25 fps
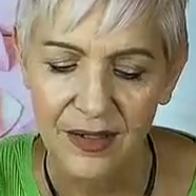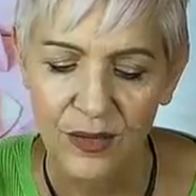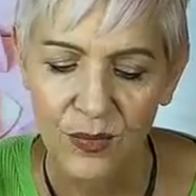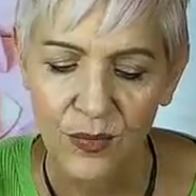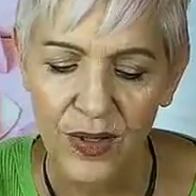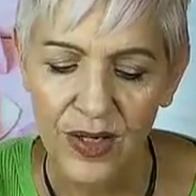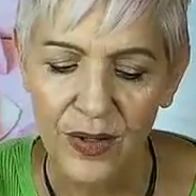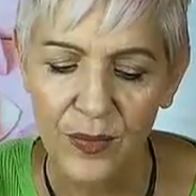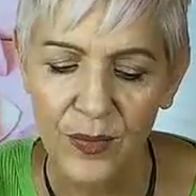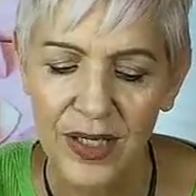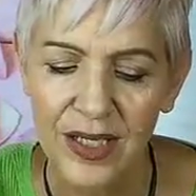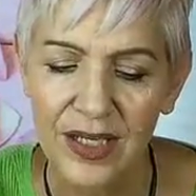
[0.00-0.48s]

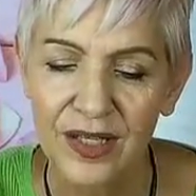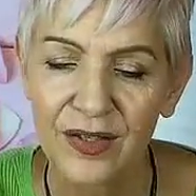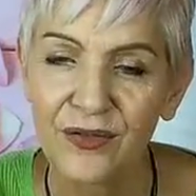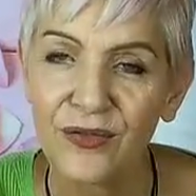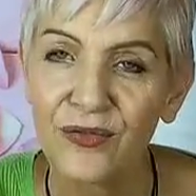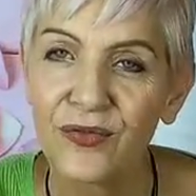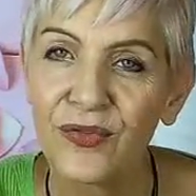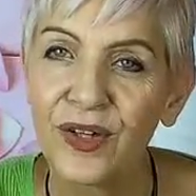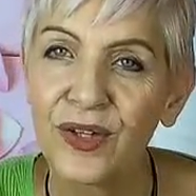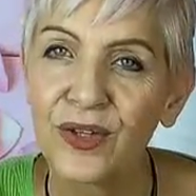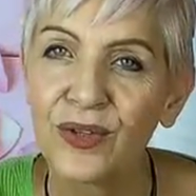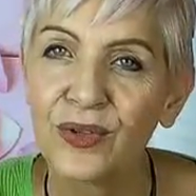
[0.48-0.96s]
where we can
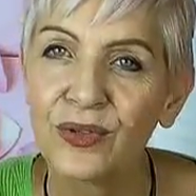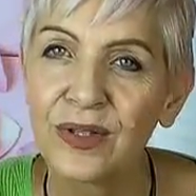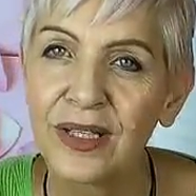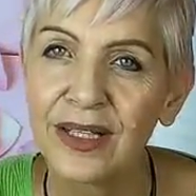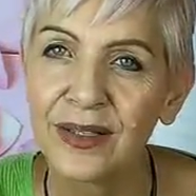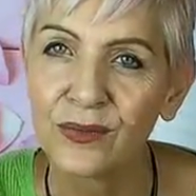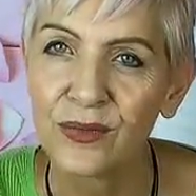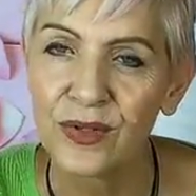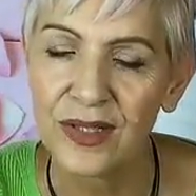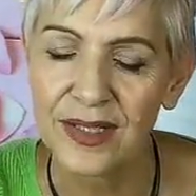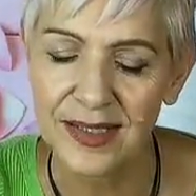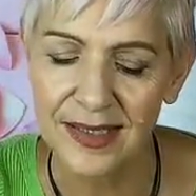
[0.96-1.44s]
feel
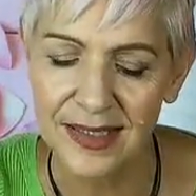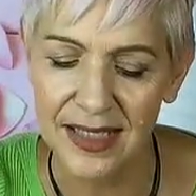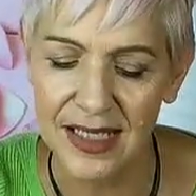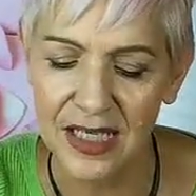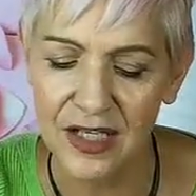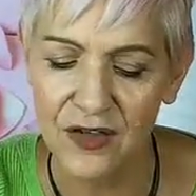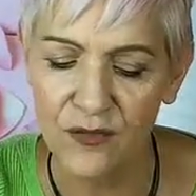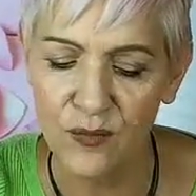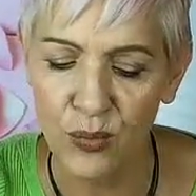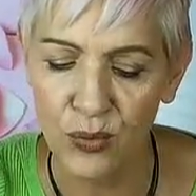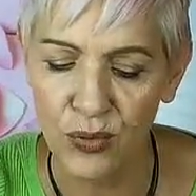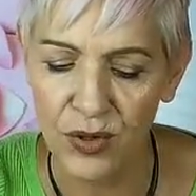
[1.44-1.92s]
and
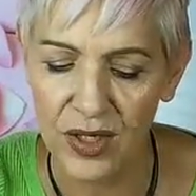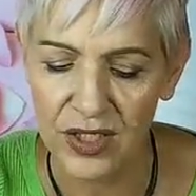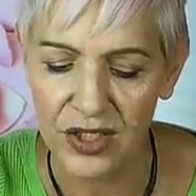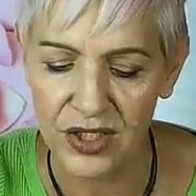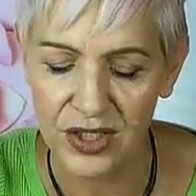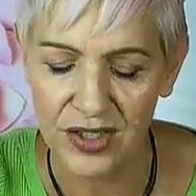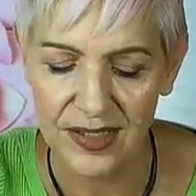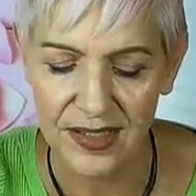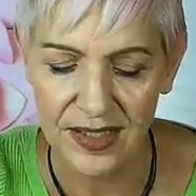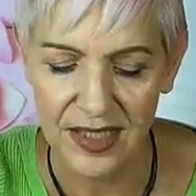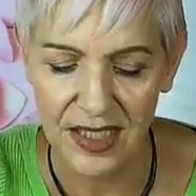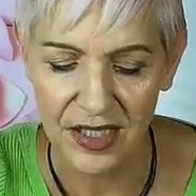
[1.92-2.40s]
receive
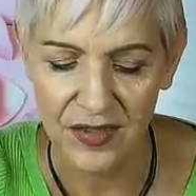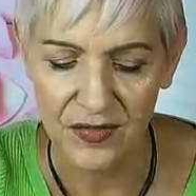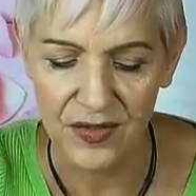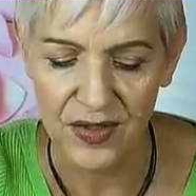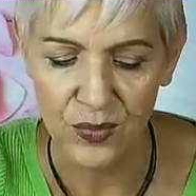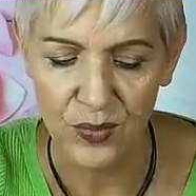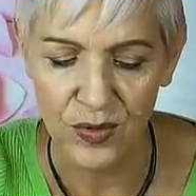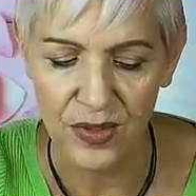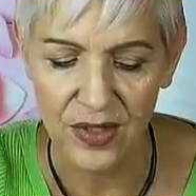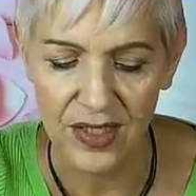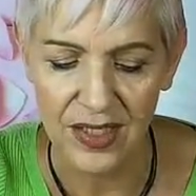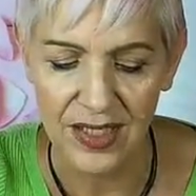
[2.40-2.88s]
precious
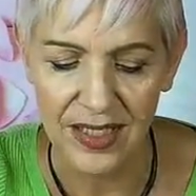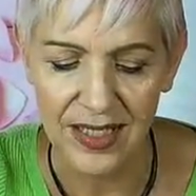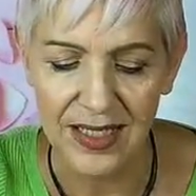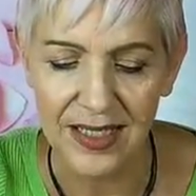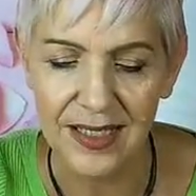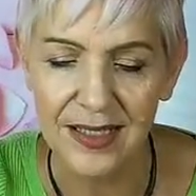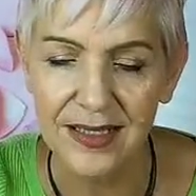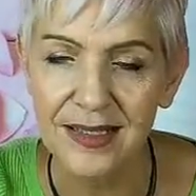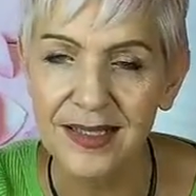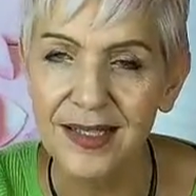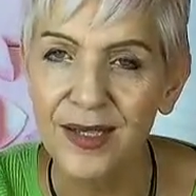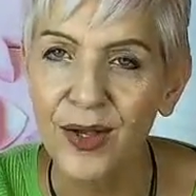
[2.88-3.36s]
gifts with an
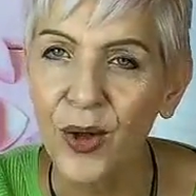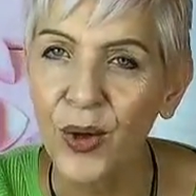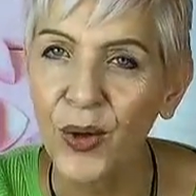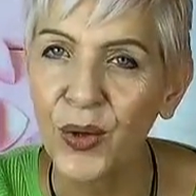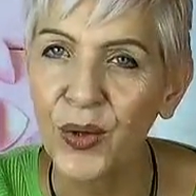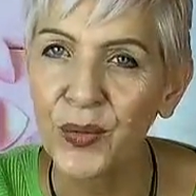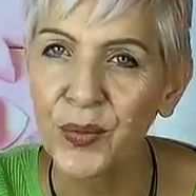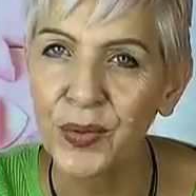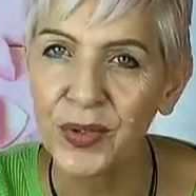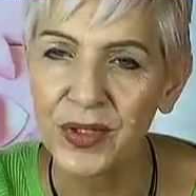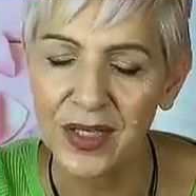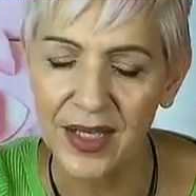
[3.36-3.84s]
easy,
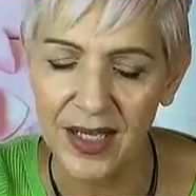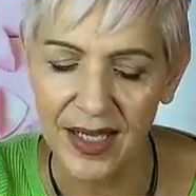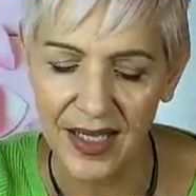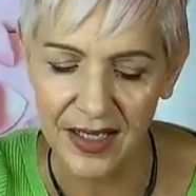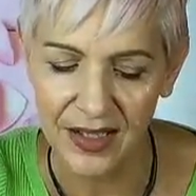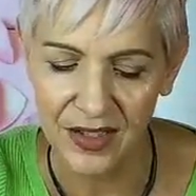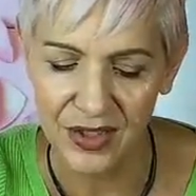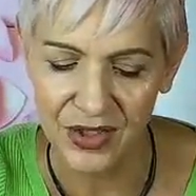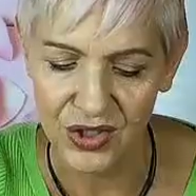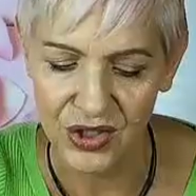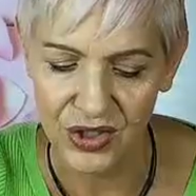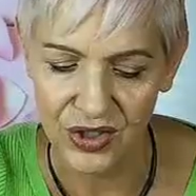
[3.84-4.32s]
open
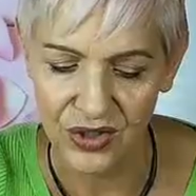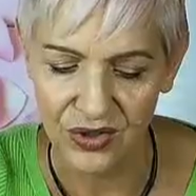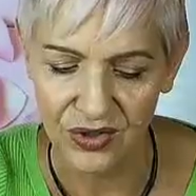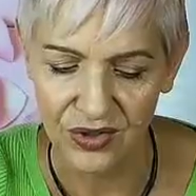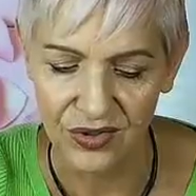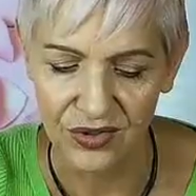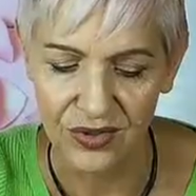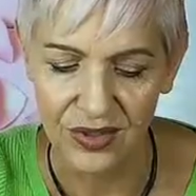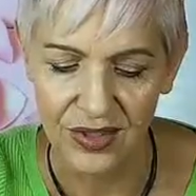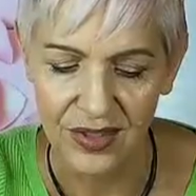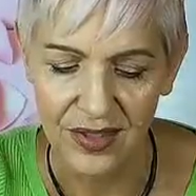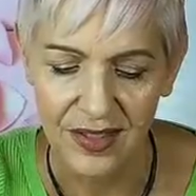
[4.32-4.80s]

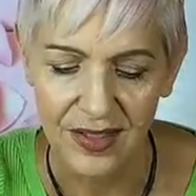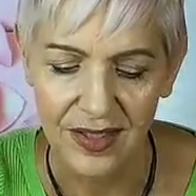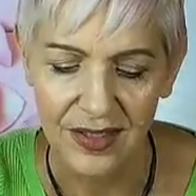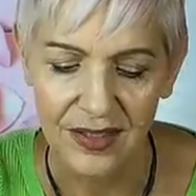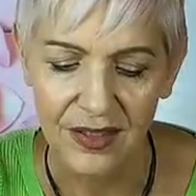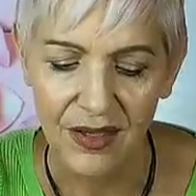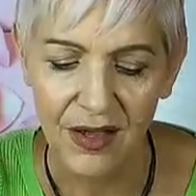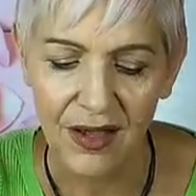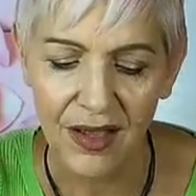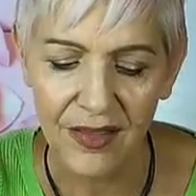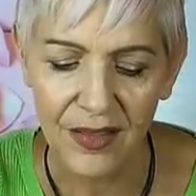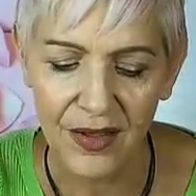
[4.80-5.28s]
attitude,
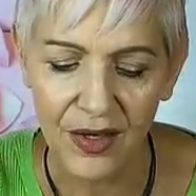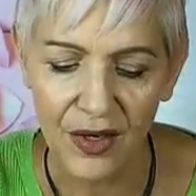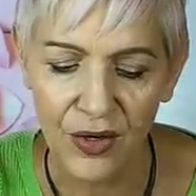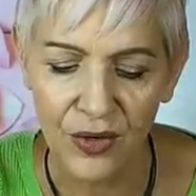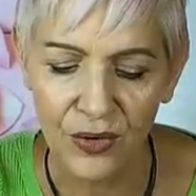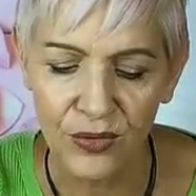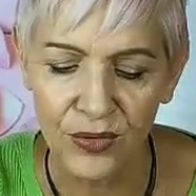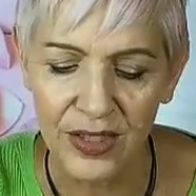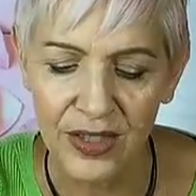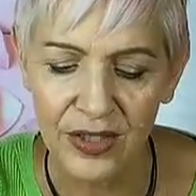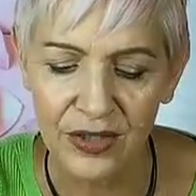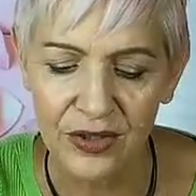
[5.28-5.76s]
neither
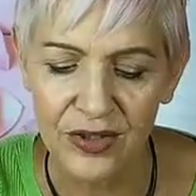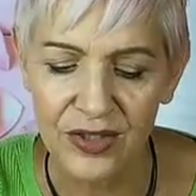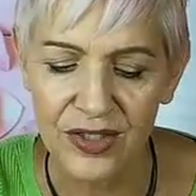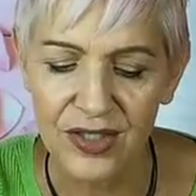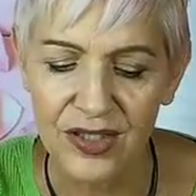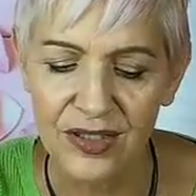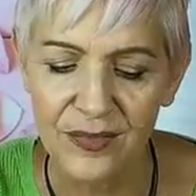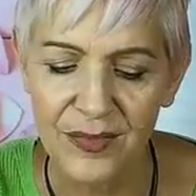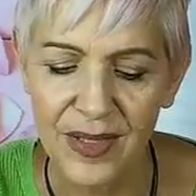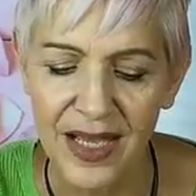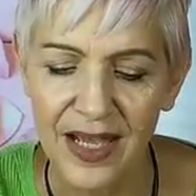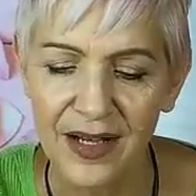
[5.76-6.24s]
holding on to
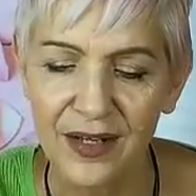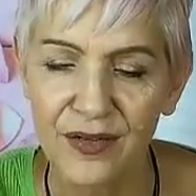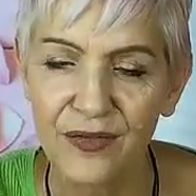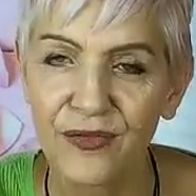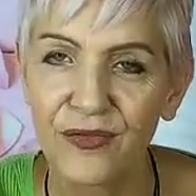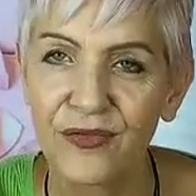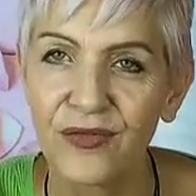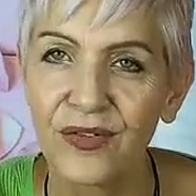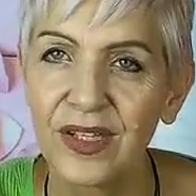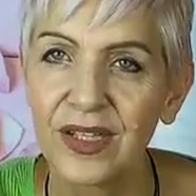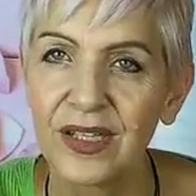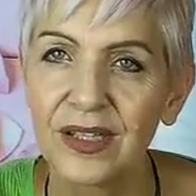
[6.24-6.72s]
them out of
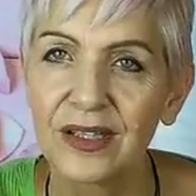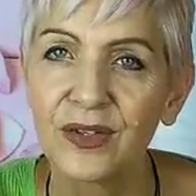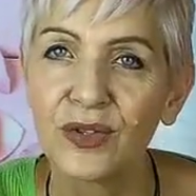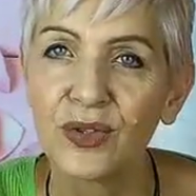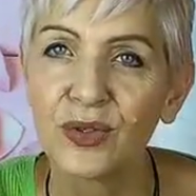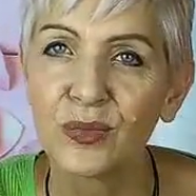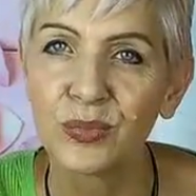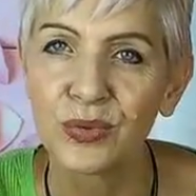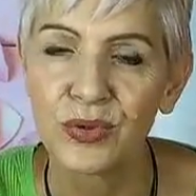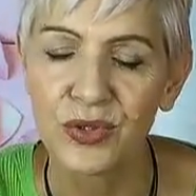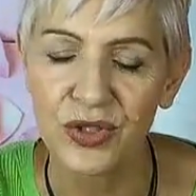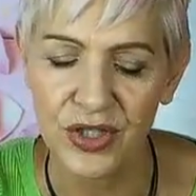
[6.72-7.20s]
fear
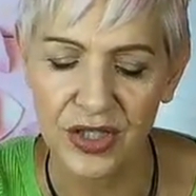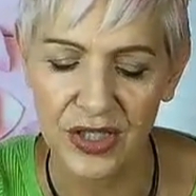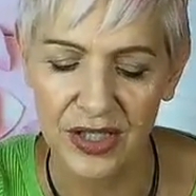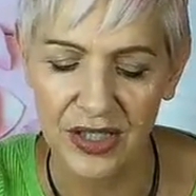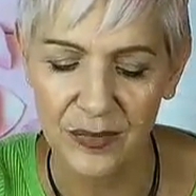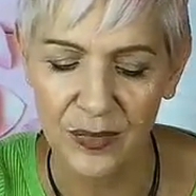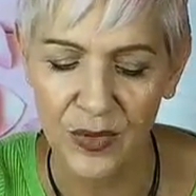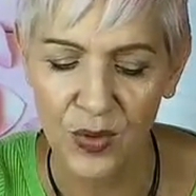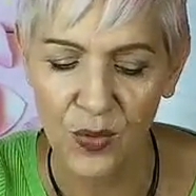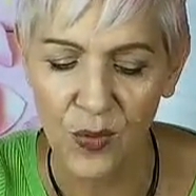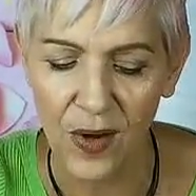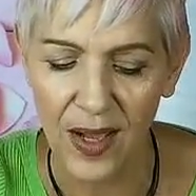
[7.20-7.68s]
nor pushing
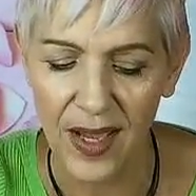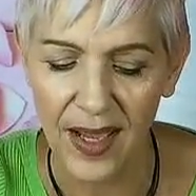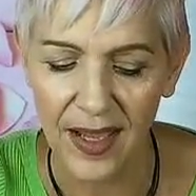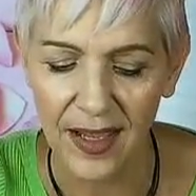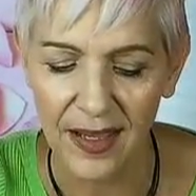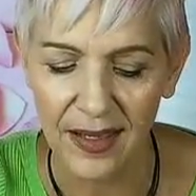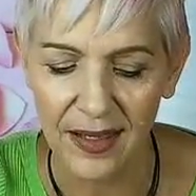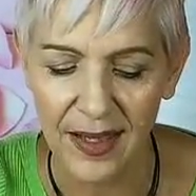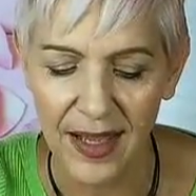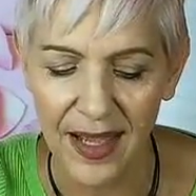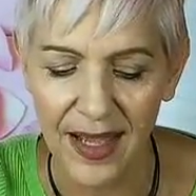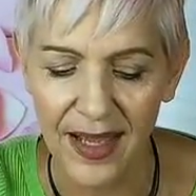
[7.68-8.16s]
them
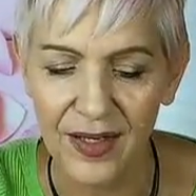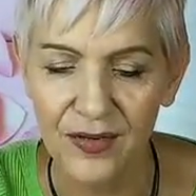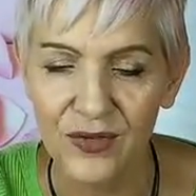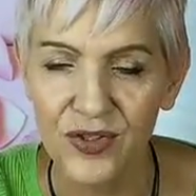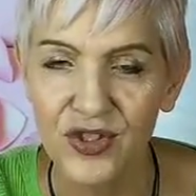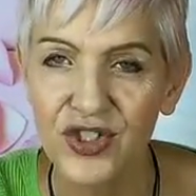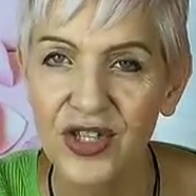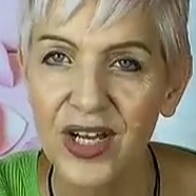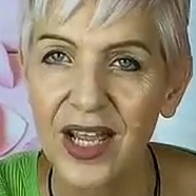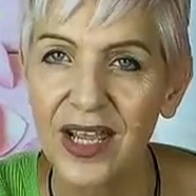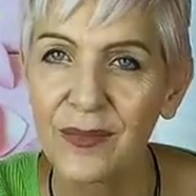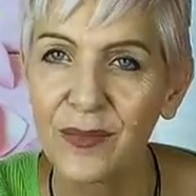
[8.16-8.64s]
away out of
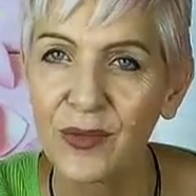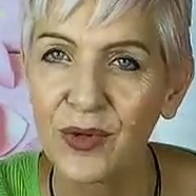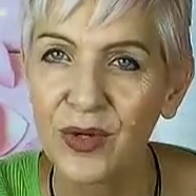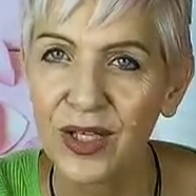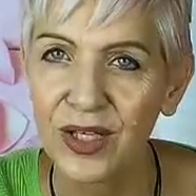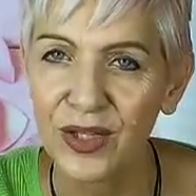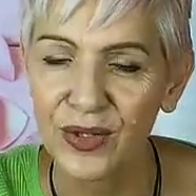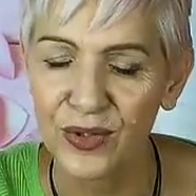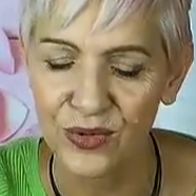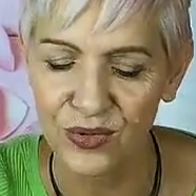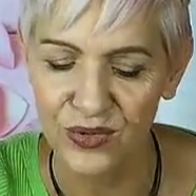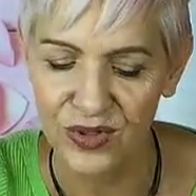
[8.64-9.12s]
shame or
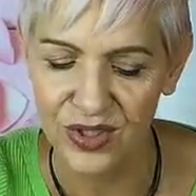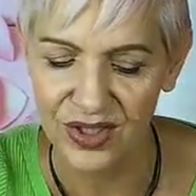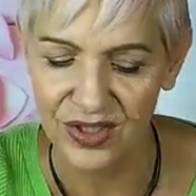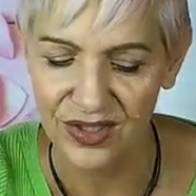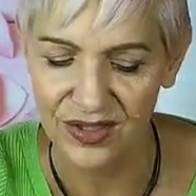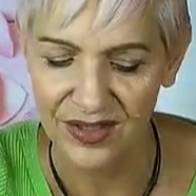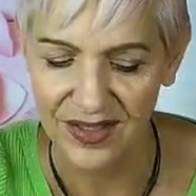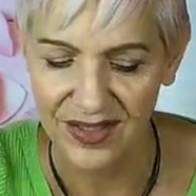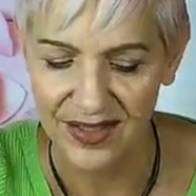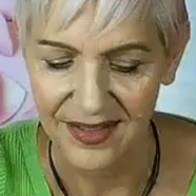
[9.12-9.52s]
guilt.